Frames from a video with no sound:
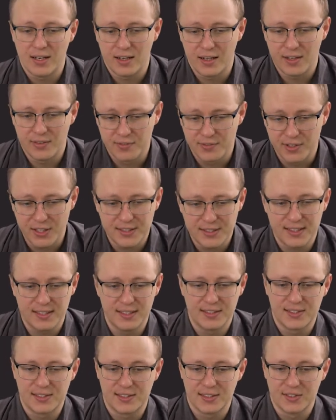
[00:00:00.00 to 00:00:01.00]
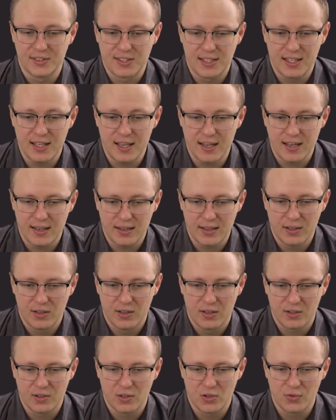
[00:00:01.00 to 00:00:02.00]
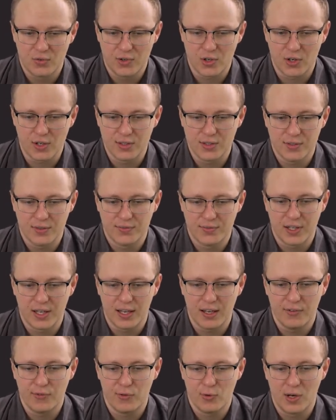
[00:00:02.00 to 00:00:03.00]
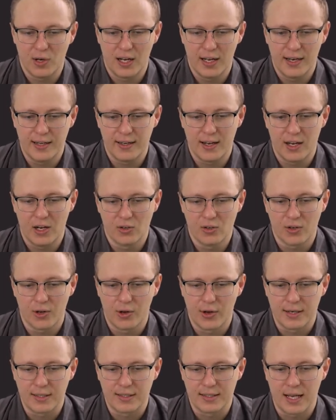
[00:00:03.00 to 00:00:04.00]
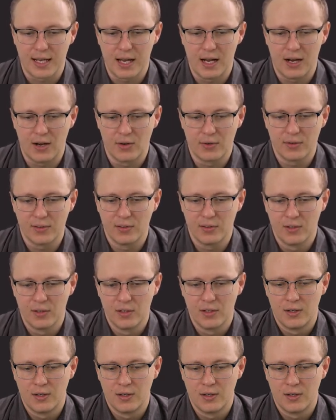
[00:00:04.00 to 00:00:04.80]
in this instance here, you've got the Fy now going down,